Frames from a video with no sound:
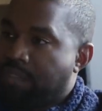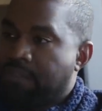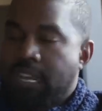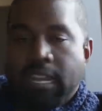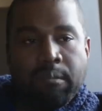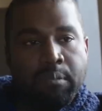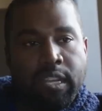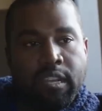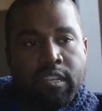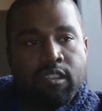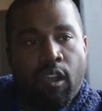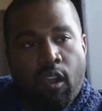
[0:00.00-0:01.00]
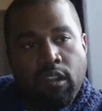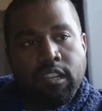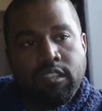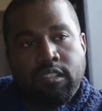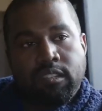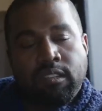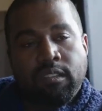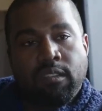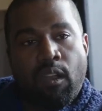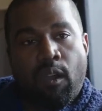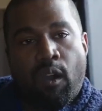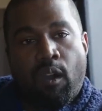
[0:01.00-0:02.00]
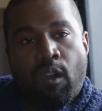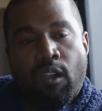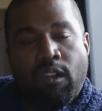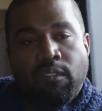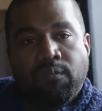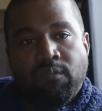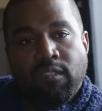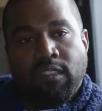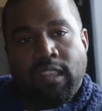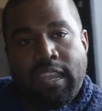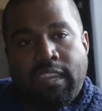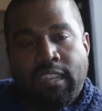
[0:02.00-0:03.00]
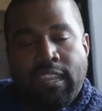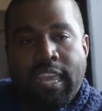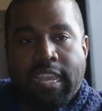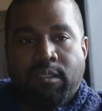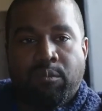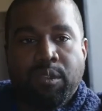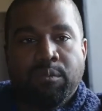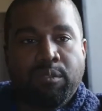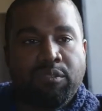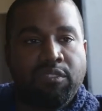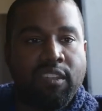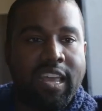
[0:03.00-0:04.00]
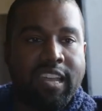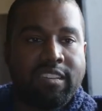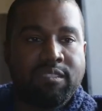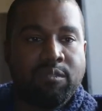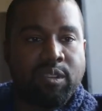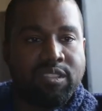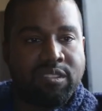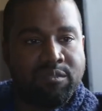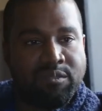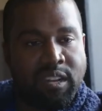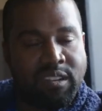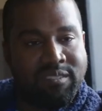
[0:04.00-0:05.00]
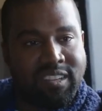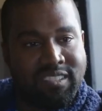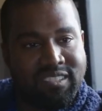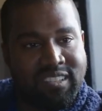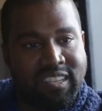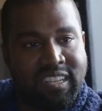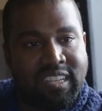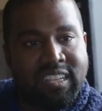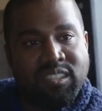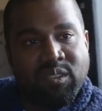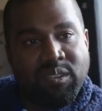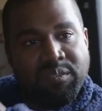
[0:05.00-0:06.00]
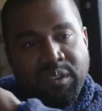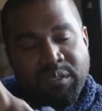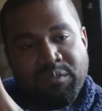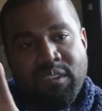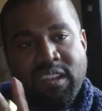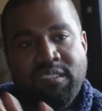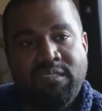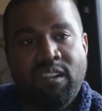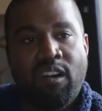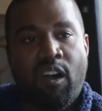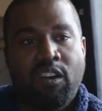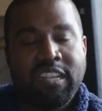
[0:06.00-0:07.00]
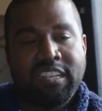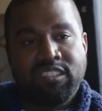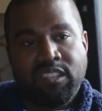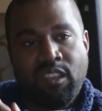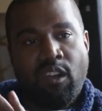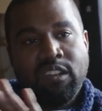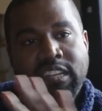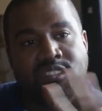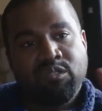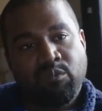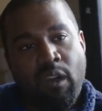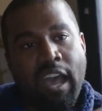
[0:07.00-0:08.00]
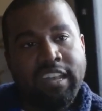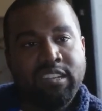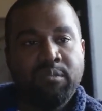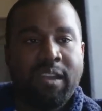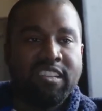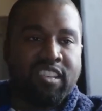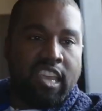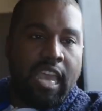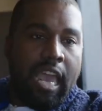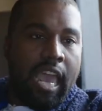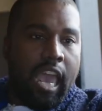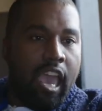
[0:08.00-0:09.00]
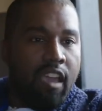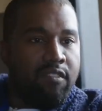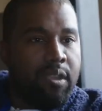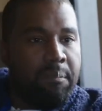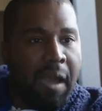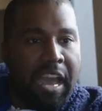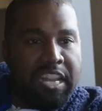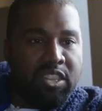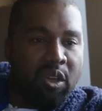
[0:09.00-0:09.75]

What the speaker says: up. Because artists are like a lake. We reflect what's in front of us. So if you're in front of audience and the audience is wider, you might say, everybody